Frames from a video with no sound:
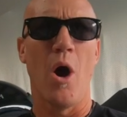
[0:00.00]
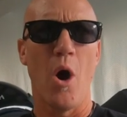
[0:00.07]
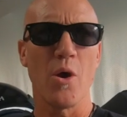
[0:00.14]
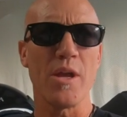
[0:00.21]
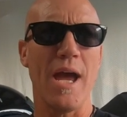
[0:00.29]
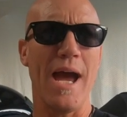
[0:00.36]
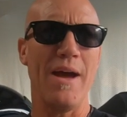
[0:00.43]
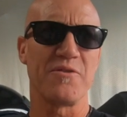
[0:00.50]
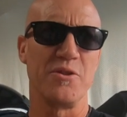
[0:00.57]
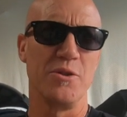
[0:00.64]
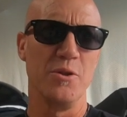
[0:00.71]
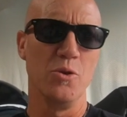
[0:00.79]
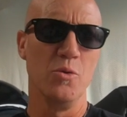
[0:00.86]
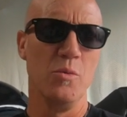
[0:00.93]
All you have to
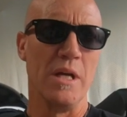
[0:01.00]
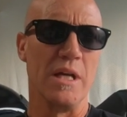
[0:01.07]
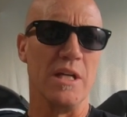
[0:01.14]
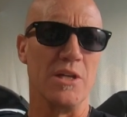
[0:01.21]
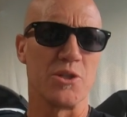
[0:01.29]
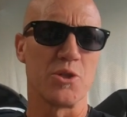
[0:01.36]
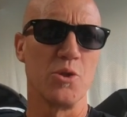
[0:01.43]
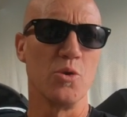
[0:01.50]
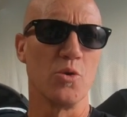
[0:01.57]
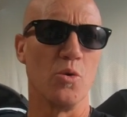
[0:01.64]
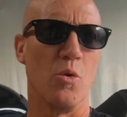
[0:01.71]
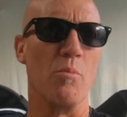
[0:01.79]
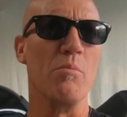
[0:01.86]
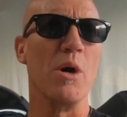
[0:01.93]
do is
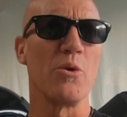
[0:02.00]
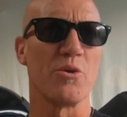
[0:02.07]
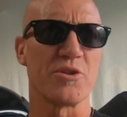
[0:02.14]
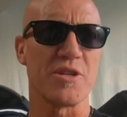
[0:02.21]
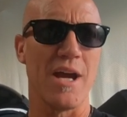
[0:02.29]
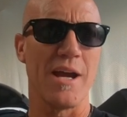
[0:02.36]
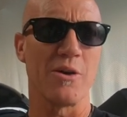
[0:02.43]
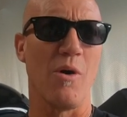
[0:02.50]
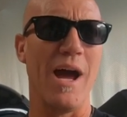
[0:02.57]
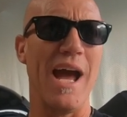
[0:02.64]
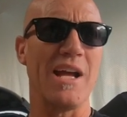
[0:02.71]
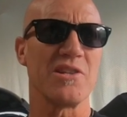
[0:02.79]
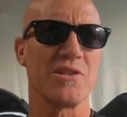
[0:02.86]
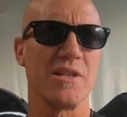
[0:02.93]
Google motorcycle
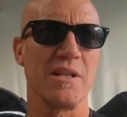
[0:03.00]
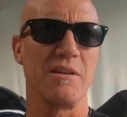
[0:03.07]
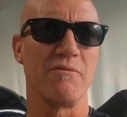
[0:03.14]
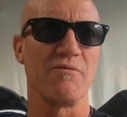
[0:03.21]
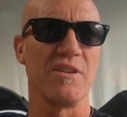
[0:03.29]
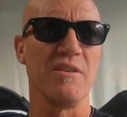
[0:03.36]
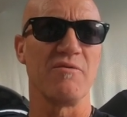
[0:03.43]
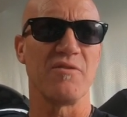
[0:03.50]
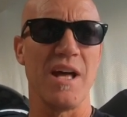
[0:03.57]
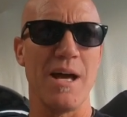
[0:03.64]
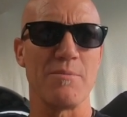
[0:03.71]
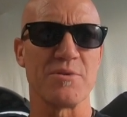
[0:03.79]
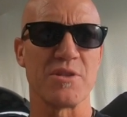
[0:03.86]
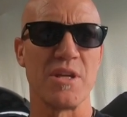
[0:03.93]
accident and
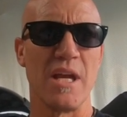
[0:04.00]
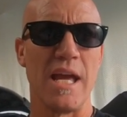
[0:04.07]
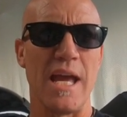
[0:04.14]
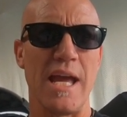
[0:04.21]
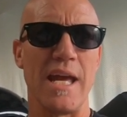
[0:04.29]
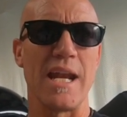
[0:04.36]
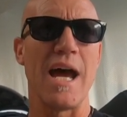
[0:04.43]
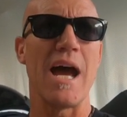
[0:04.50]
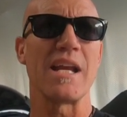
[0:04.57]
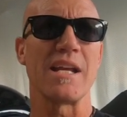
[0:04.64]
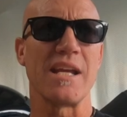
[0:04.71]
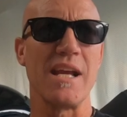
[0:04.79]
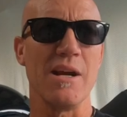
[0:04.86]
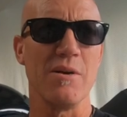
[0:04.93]
flip-flops and I
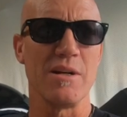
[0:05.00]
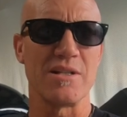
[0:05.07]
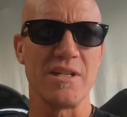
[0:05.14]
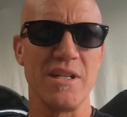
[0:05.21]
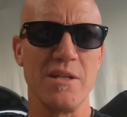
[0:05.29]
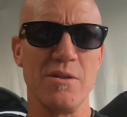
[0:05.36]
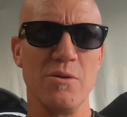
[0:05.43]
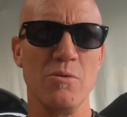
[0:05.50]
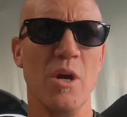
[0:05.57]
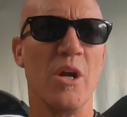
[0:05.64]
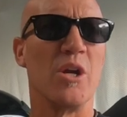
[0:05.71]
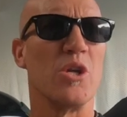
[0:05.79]
guarantee you,